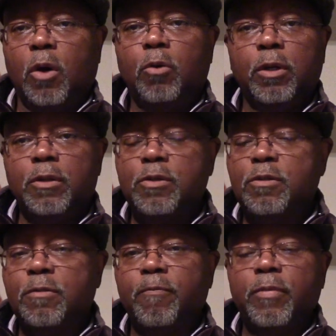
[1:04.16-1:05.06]

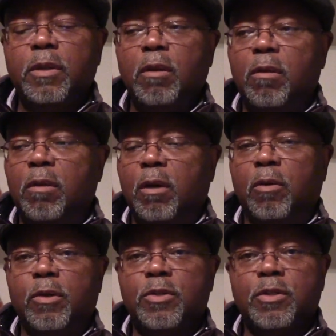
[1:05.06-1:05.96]
Otis,
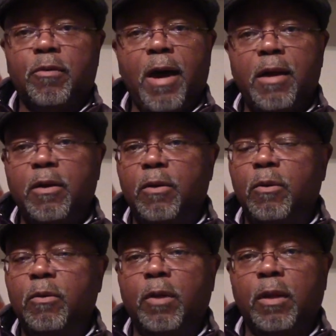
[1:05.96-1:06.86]
there is
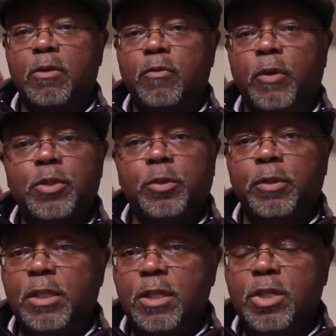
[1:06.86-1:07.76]
Serato, and there's Virtual
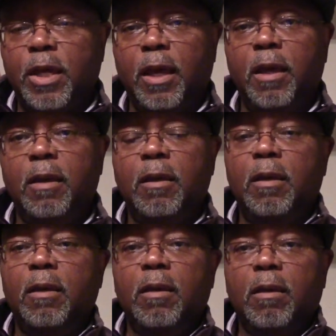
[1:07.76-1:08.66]
DJ,
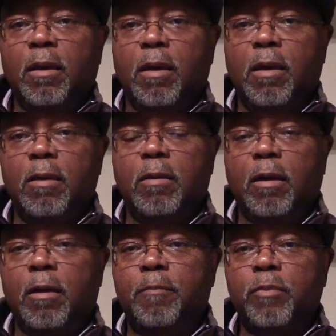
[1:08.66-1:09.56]
and
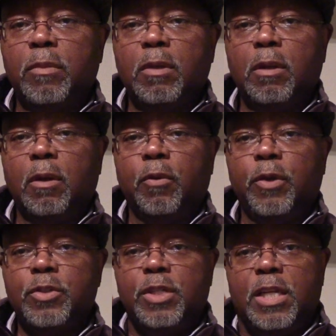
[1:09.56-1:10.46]

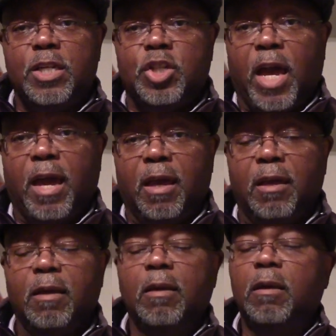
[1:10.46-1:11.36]
there's
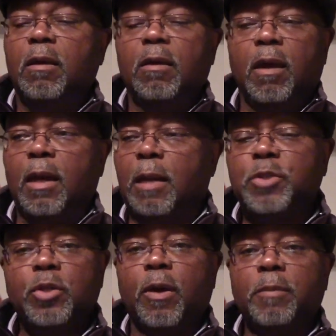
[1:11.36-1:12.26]
DJ, and I'm
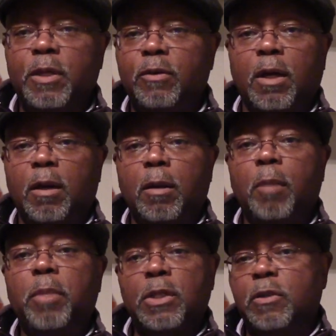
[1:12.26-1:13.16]
sure I'm leaving a
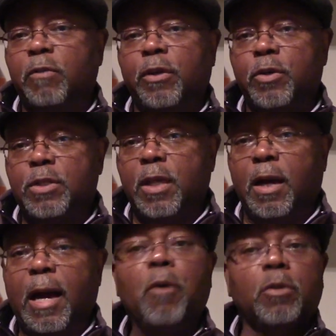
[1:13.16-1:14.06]
bunch of others
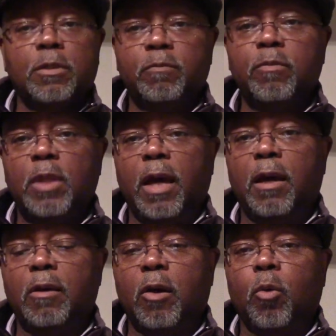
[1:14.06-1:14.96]
out
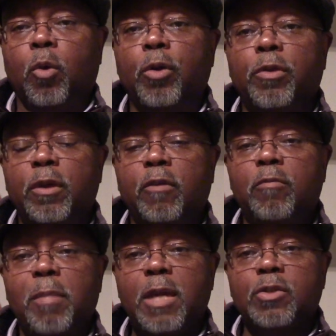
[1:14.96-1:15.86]
that are worthy of
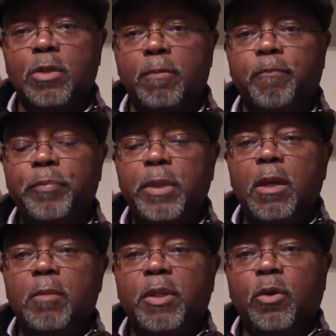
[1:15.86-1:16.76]
mention.
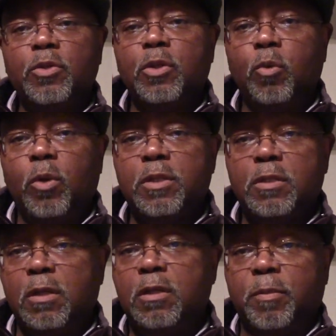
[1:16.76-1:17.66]
But those are the ones
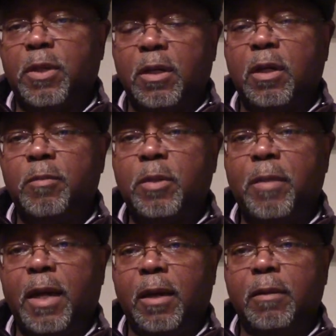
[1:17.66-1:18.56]
that typically come to
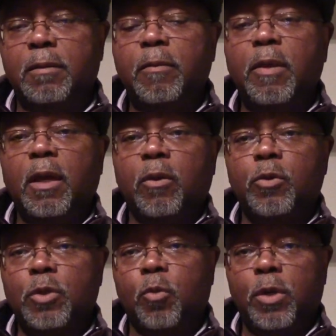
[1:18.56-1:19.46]
mind, and
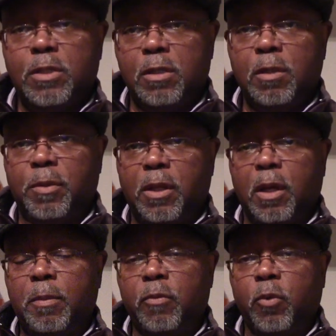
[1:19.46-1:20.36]
those are the ones that typically
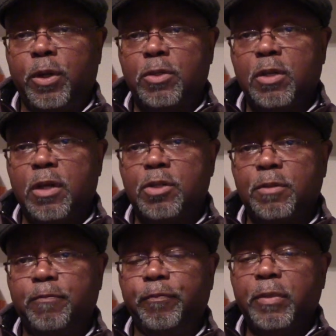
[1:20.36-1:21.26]
come up for
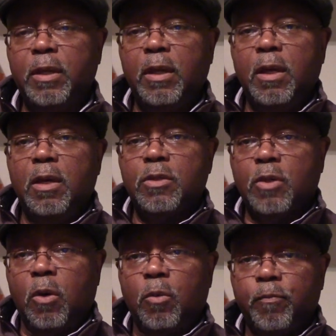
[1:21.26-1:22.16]
discussion.
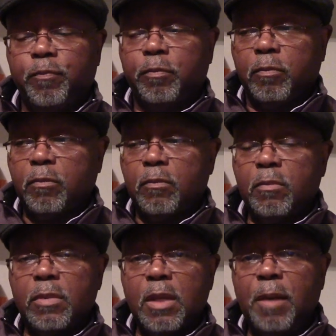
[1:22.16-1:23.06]
So
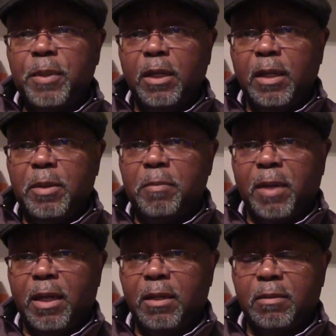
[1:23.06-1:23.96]
I'm going to limit
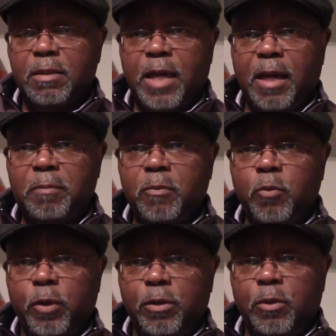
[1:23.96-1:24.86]
my time
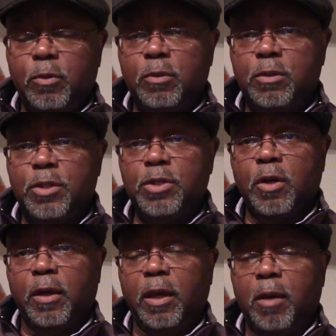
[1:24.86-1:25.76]
with you to just
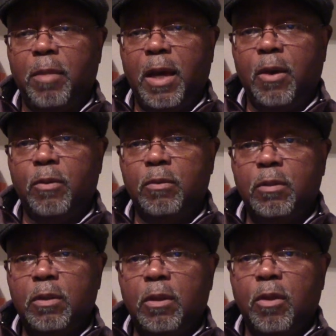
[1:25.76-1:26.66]
talking about
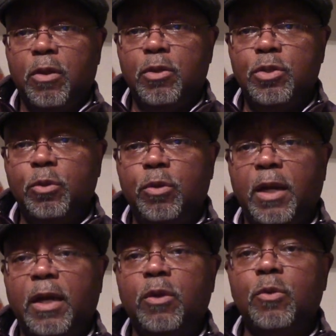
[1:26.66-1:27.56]
the two that
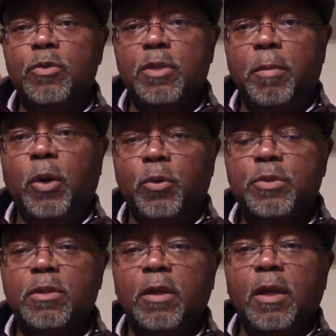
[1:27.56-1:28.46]
I use the
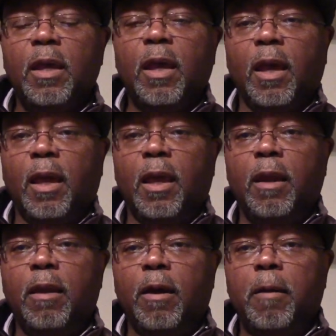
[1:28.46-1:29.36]
most,
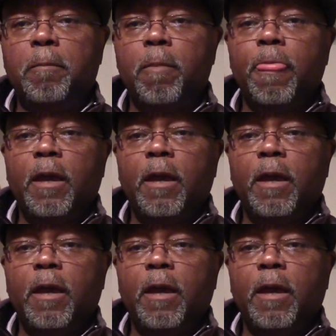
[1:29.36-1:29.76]
and the